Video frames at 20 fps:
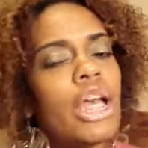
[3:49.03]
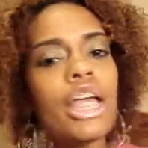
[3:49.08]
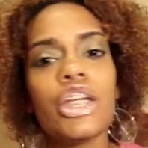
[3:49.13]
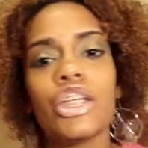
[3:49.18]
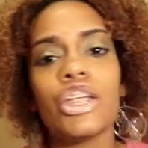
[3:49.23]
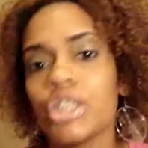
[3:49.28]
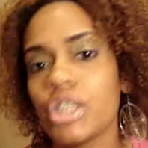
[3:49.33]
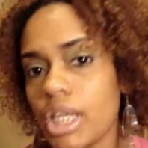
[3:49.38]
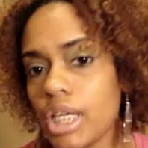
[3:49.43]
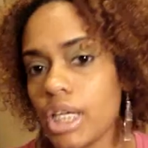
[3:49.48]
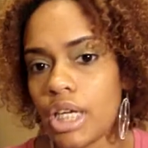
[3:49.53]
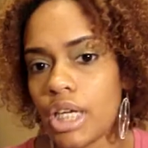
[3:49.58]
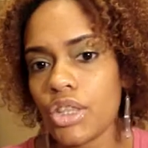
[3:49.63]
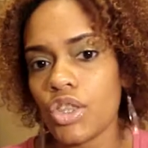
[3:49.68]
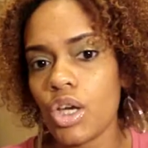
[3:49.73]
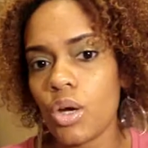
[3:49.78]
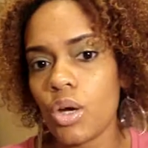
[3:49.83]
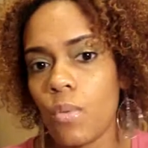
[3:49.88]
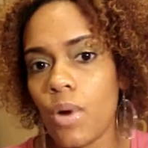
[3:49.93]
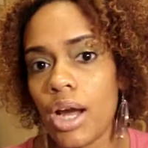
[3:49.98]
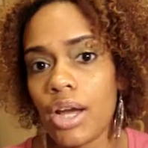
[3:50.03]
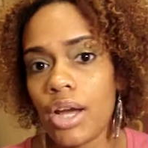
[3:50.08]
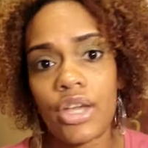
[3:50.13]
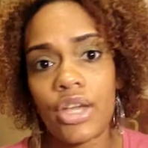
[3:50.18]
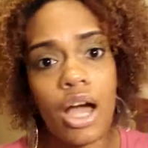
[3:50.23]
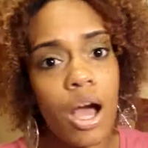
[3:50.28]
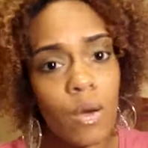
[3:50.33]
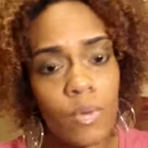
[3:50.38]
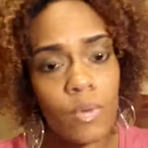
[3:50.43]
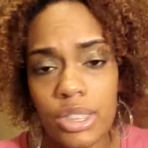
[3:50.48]
And she ain't cut that wire.
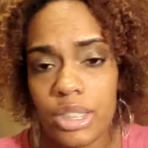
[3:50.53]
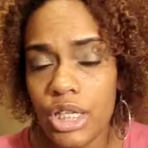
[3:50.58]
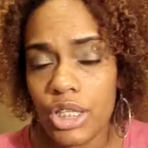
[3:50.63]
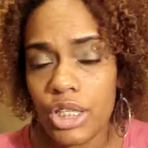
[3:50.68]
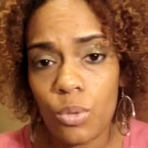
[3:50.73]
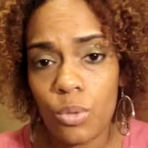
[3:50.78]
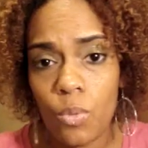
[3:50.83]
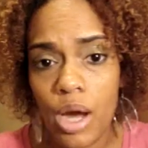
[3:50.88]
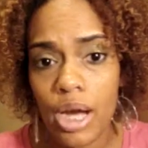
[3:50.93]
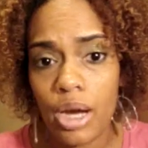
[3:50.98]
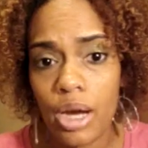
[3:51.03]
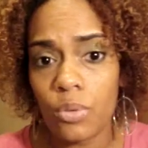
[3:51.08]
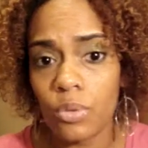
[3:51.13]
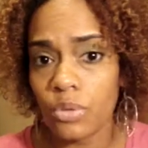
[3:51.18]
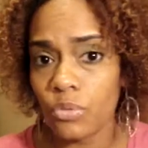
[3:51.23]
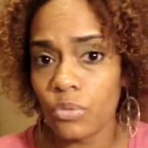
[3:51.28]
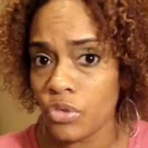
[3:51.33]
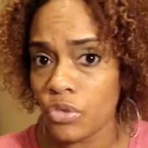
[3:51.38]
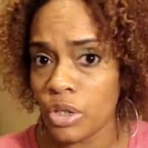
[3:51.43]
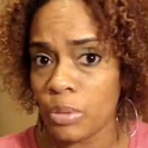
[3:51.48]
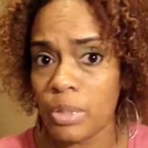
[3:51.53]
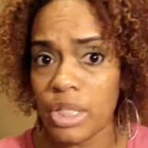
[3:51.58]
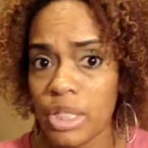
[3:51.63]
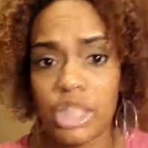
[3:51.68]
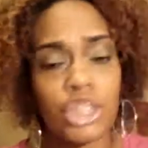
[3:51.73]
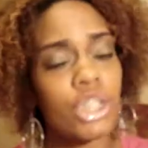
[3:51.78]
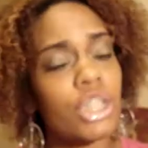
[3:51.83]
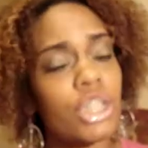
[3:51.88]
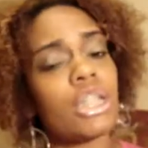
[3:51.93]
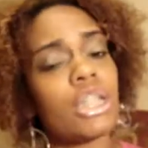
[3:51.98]
They always cut the wire in front of me.
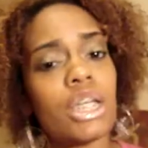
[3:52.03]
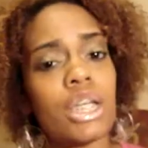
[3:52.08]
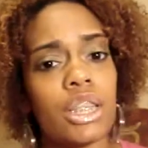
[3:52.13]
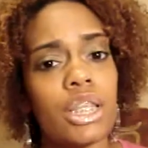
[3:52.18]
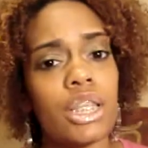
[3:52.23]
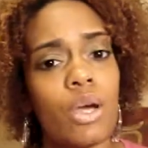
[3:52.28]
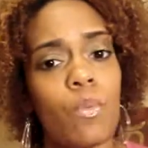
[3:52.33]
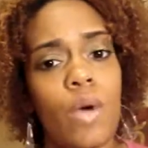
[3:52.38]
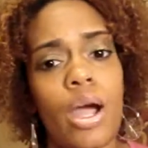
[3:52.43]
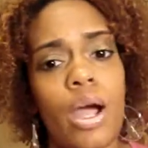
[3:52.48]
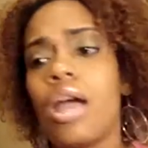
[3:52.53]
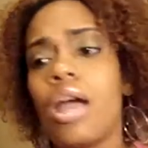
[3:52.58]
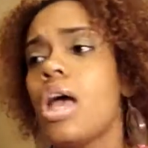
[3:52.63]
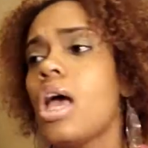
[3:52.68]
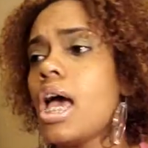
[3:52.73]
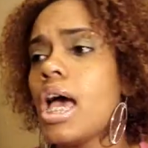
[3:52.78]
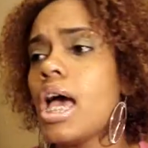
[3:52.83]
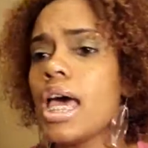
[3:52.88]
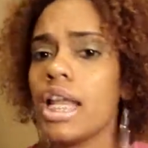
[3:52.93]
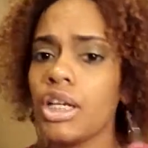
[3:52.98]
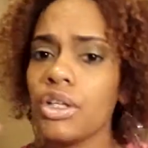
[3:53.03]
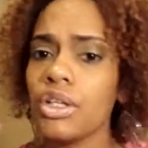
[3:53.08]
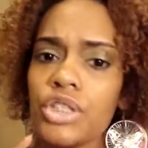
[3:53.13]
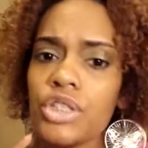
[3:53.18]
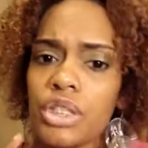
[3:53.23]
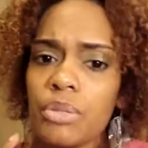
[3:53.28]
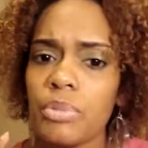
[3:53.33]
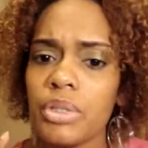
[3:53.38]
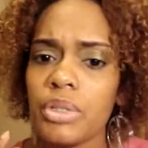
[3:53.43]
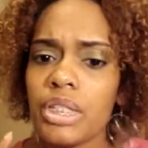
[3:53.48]
And she didn't cut that wire. And I know
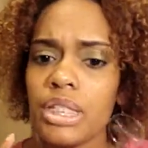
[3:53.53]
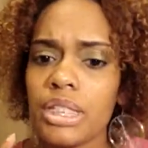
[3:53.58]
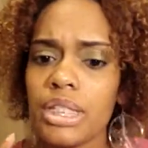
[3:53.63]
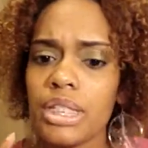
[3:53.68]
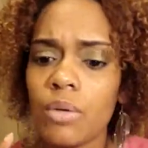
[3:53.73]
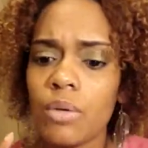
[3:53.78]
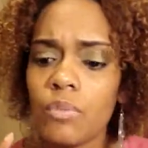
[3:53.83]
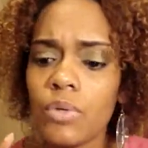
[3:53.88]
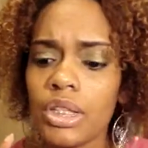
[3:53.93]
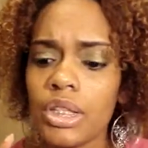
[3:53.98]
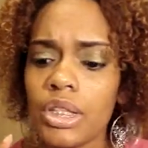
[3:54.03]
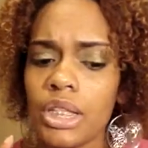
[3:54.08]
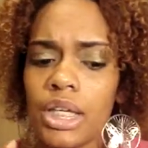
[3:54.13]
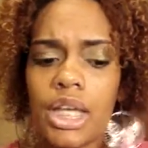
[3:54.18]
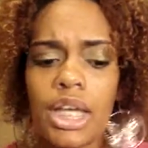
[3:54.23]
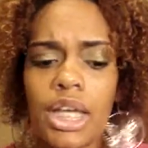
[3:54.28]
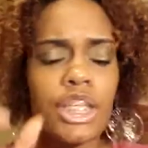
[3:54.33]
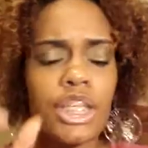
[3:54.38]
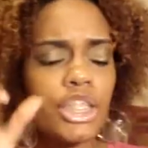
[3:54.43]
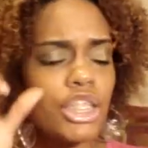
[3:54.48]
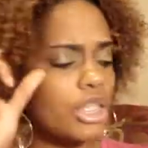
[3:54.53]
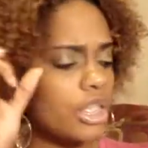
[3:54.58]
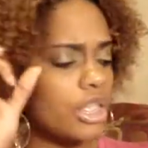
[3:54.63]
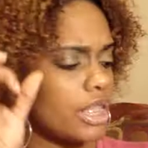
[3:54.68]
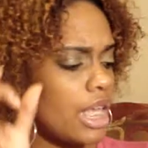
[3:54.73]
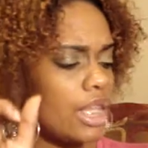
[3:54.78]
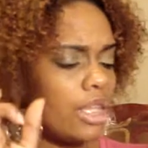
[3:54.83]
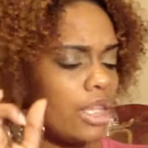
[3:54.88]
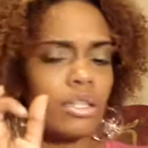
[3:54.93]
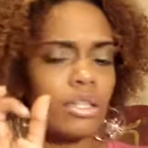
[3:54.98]
she put the same one in. Then she took
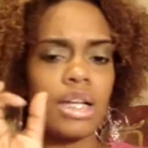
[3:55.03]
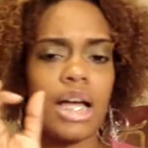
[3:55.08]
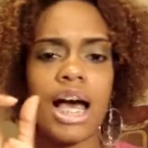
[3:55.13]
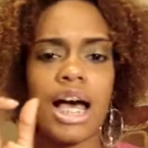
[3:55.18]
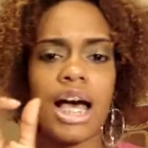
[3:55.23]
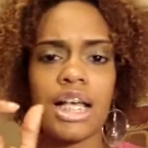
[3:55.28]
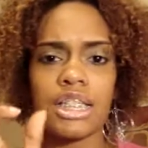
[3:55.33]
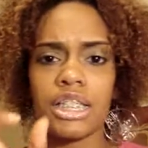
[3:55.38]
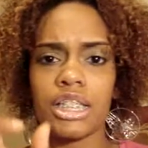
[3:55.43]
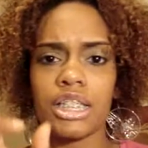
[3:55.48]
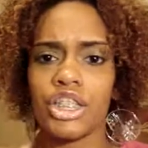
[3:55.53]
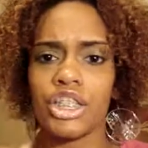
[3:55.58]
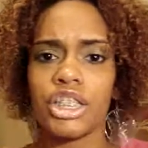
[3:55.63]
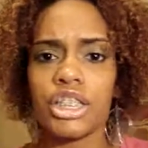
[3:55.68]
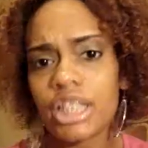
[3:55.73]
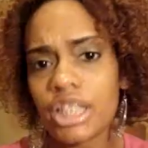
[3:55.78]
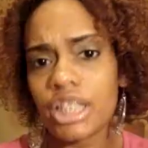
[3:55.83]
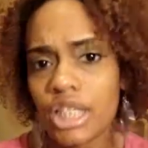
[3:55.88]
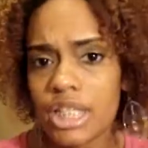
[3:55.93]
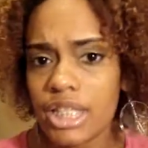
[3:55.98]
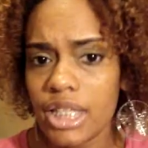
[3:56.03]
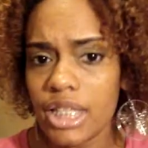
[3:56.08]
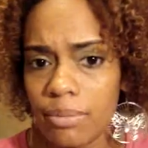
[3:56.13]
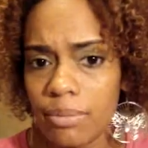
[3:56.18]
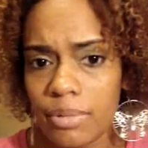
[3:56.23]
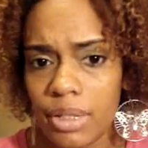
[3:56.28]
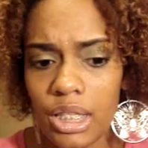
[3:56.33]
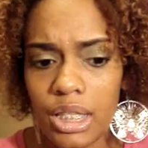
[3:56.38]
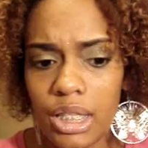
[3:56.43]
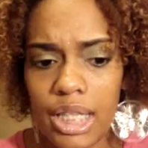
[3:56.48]
that little gauze because she did the
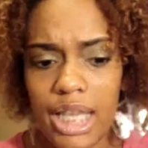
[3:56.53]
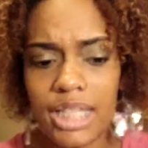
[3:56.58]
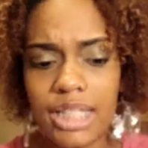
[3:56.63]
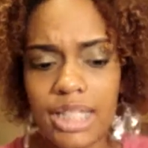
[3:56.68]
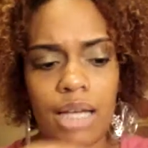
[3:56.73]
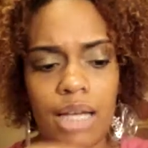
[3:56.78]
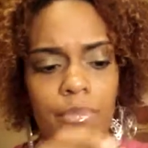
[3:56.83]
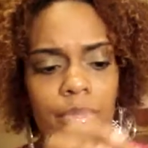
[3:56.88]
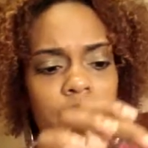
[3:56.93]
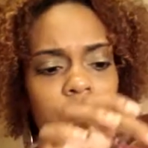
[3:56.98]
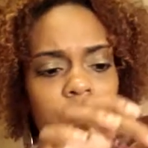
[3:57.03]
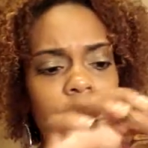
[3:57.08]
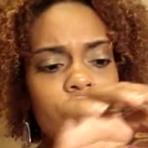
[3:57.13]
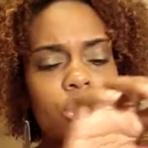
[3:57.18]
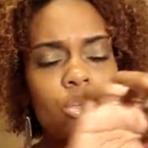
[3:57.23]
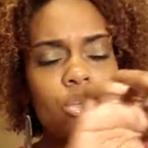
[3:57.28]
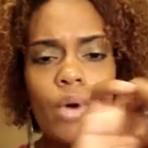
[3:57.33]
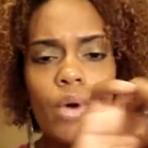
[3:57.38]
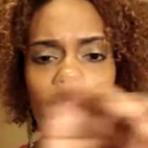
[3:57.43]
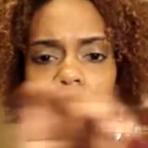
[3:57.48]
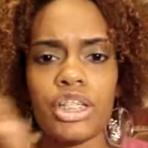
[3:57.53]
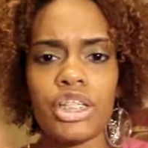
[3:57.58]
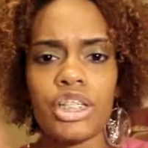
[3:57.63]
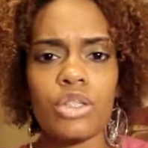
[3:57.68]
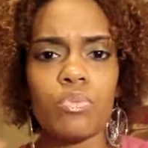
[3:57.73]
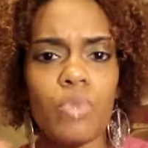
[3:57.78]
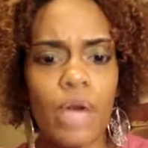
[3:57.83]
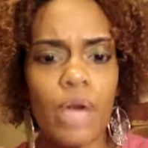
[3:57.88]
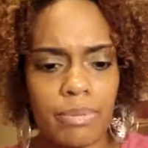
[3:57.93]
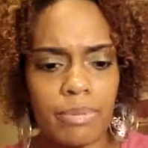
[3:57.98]
same thing the last time and took the wire and
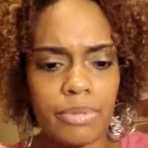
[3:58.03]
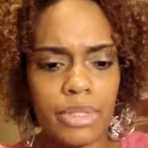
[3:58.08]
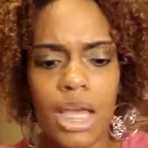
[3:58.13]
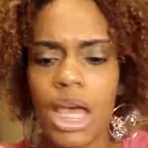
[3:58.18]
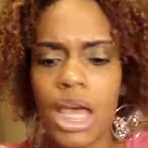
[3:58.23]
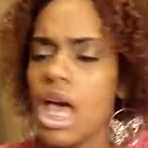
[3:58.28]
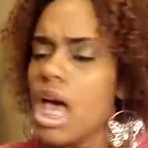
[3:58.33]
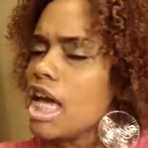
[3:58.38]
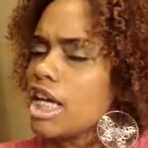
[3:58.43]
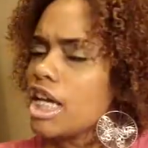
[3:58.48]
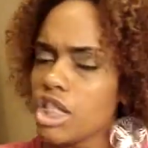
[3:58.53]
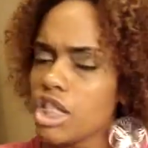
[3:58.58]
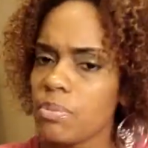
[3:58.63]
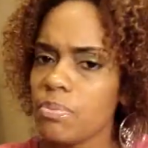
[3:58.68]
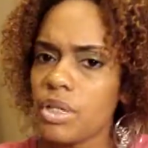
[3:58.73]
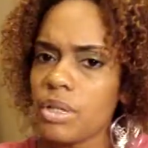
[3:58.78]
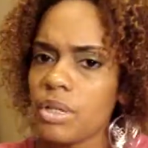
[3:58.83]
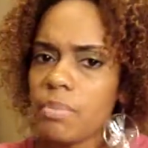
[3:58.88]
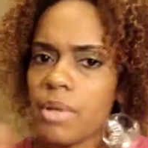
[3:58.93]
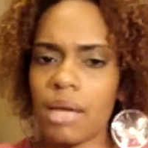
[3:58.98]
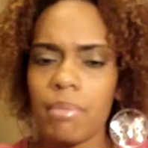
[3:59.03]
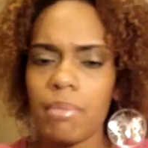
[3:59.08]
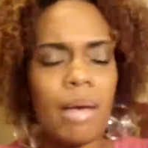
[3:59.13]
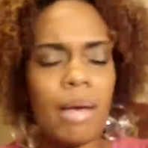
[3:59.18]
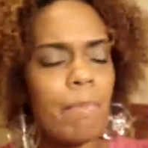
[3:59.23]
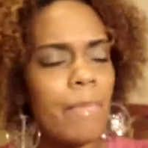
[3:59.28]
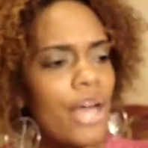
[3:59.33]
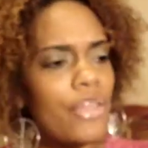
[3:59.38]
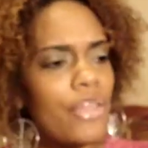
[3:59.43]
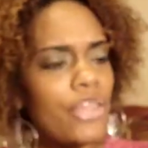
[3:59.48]
just wiped it. And she put it back in
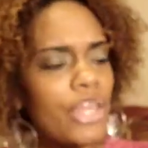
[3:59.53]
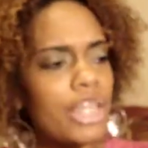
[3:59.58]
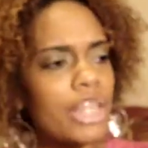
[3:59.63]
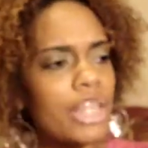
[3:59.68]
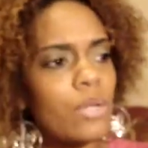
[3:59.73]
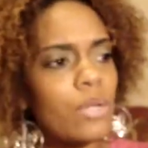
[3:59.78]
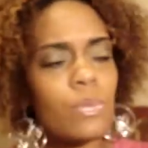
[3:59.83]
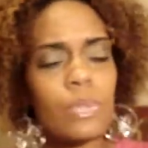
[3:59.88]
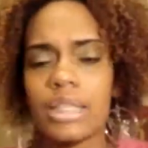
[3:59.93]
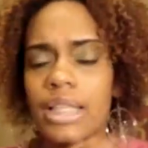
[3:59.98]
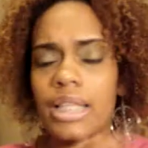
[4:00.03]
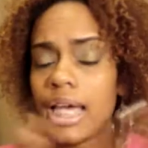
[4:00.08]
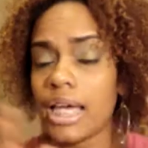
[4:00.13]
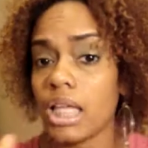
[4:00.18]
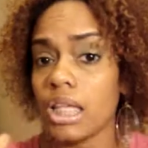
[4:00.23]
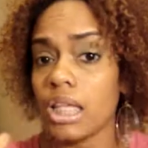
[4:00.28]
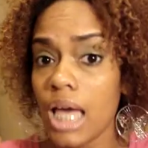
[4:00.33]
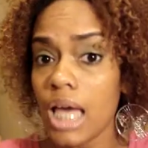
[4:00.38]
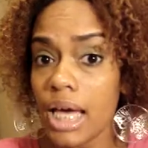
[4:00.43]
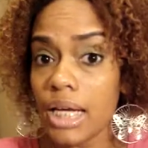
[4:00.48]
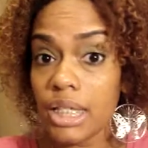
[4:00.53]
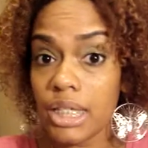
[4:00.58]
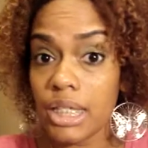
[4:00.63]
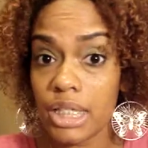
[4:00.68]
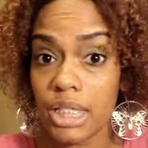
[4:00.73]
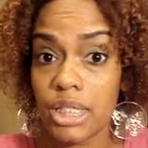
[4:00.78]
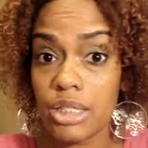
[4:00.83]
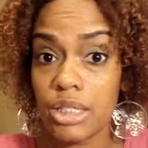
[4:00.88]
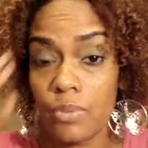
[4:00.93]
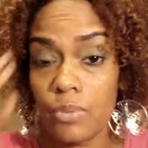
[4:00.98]
my mouth. And there like a lot of
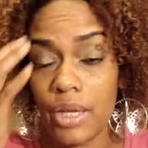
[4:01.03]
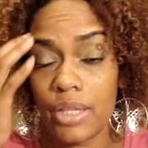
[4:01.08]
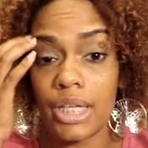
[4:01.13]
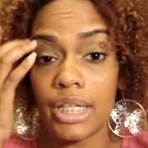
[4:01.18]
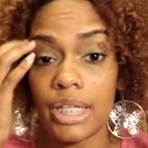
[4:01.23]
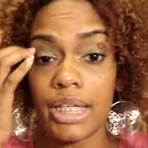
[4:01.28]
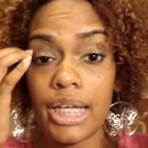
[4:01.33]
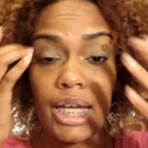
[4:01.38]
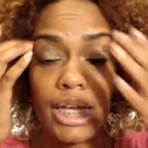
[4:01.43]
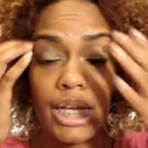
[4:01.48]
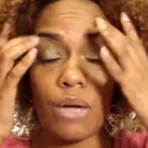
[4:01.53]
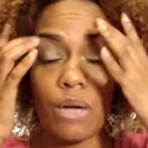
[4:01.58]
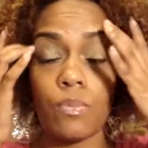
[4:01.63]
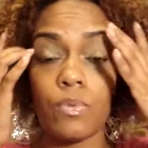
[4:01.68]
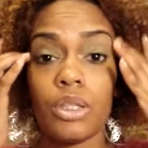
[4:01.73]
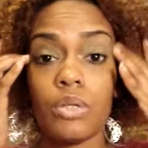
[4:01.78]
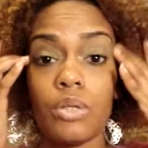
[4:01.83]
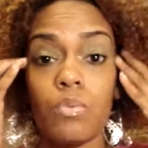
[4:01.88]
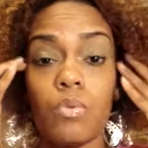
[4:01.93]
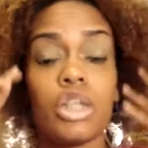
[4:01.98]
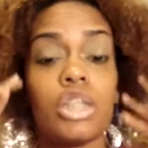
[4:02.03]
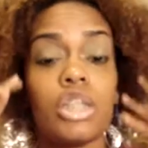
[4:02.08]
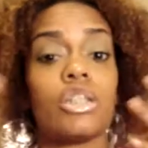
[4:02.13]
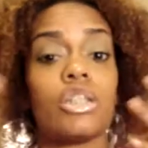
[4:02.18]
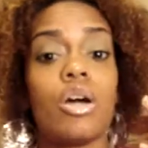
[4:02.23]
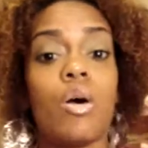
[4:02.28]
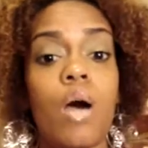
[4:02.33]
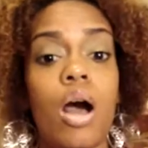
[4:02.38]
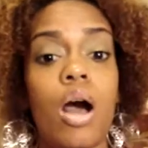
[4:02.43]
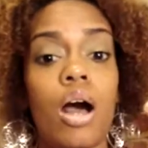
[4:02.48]
kids around that day. And I really wanted to
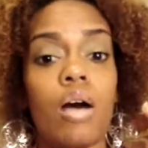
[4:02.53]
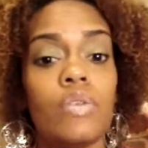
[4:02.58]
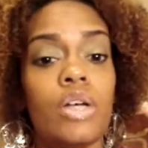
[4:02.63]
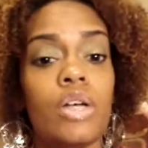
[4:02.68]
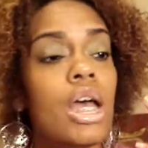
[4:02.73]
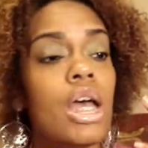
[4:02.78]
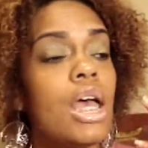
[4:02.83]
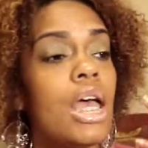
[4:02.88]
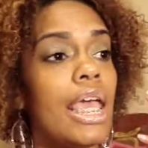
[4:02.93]
go off.